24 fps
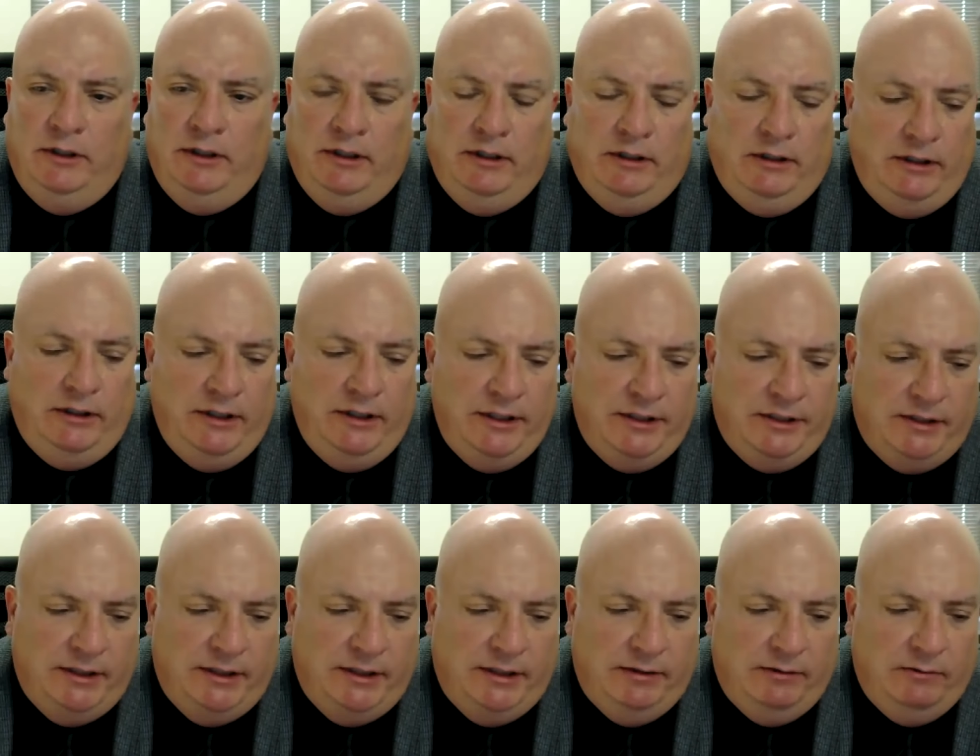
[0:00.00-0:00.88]

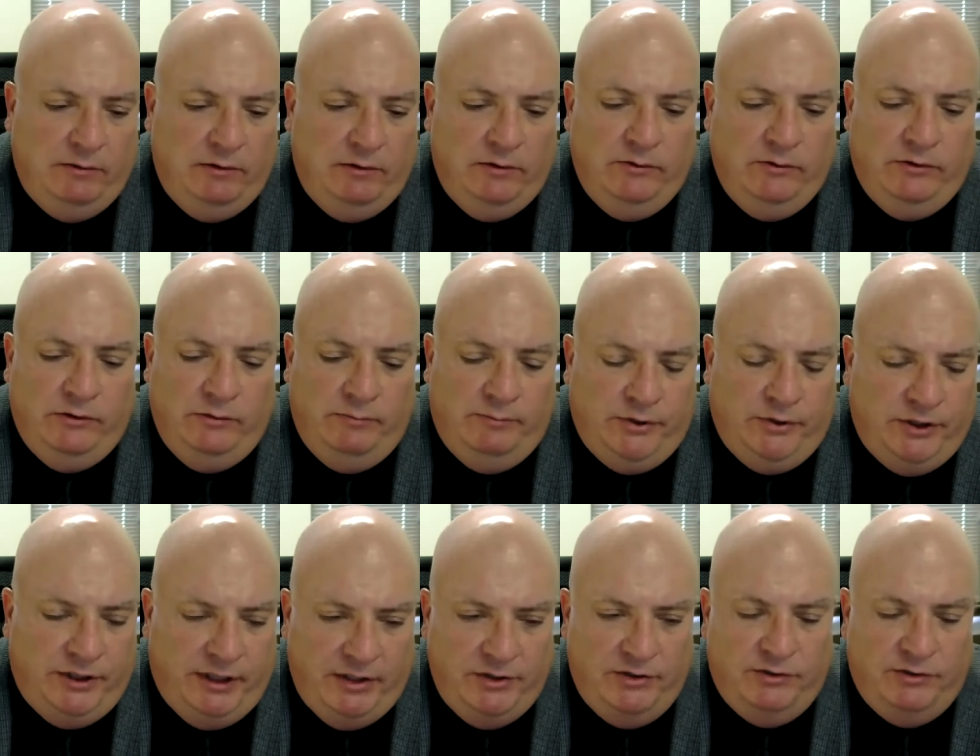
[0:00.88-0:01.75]
listing the
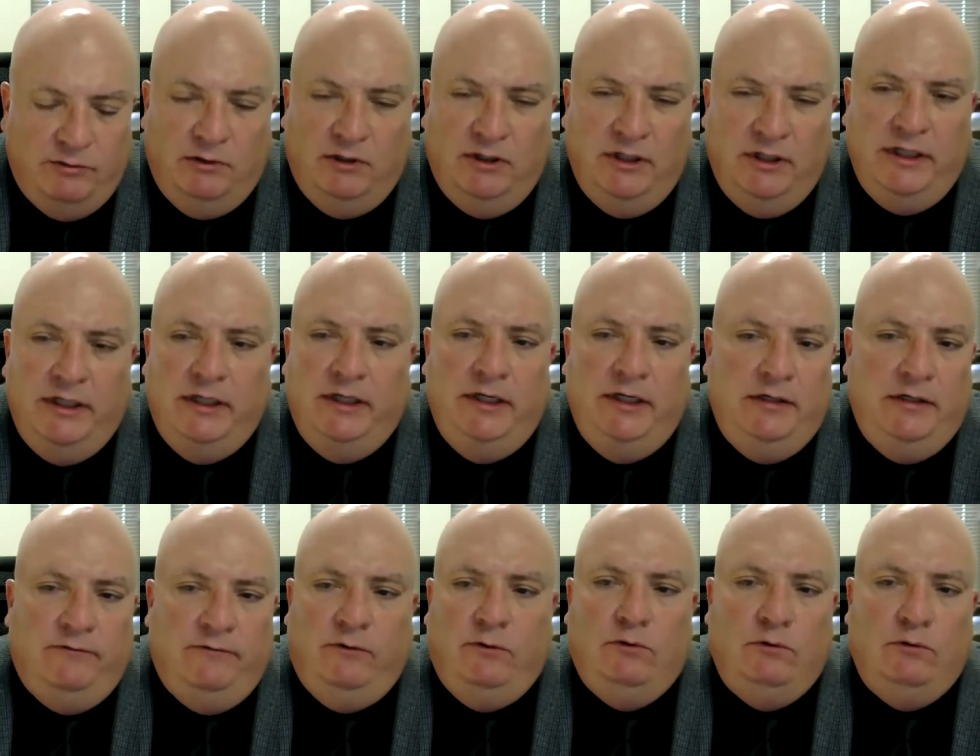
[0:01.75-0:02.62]
potential litany
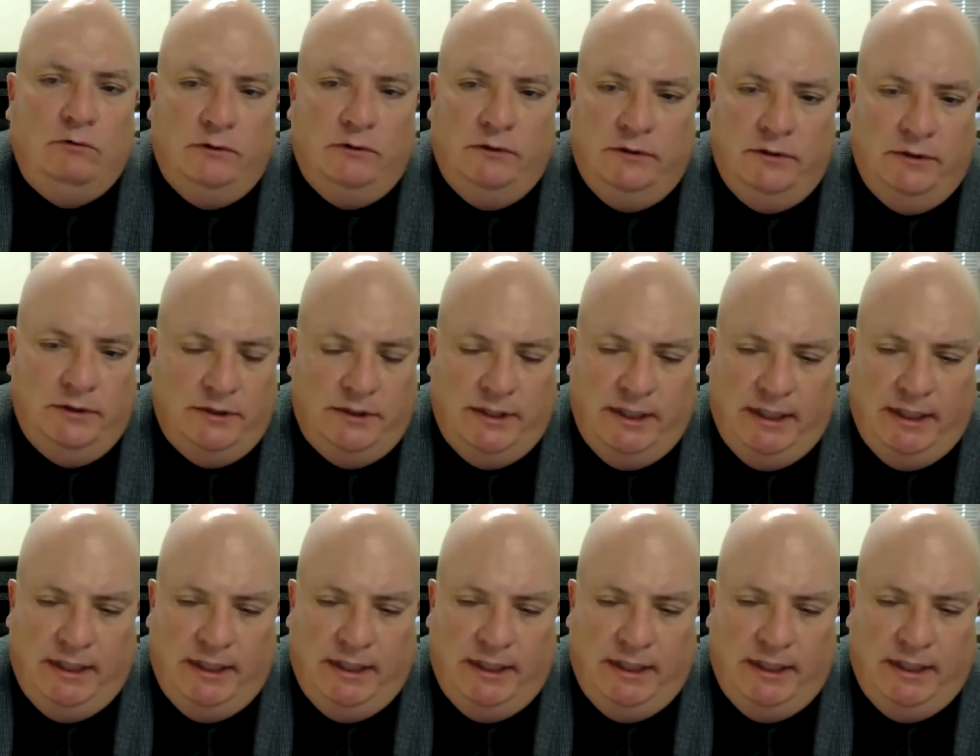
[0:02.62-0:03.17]
of horrors,